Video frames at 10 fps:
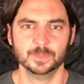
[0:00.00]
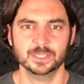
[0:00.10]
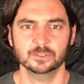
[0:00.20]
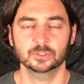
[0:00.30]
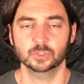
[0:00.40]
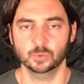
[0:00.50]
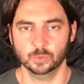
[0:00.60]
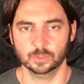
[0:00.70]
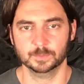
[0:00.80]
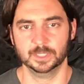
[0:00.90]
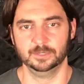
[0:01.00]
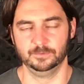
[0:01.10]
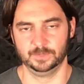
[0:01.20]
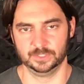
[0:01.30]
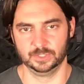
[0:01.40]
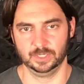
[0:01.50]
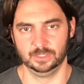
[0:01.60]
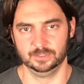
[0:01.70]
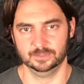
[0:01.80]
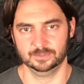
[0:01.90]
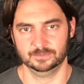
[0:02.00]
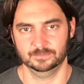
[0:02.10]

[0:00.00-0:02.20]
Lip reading: heal your plantar fasciitis.